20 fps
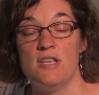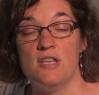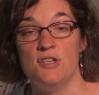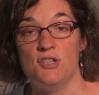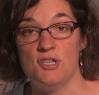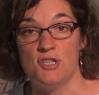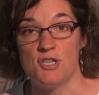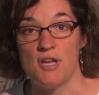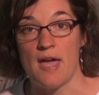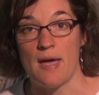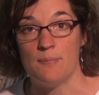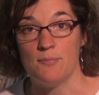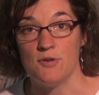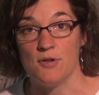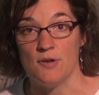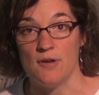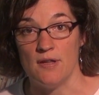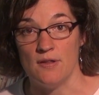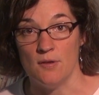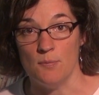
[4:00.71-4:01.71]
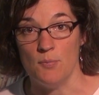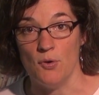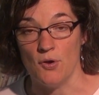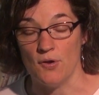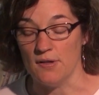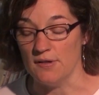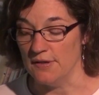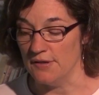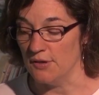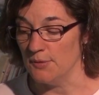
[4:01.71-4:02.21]
each chapter in the
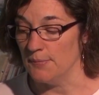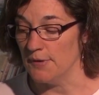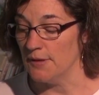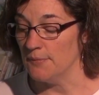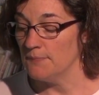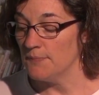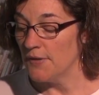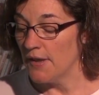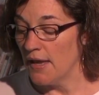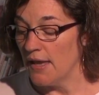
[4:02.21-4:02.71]
book a little bit.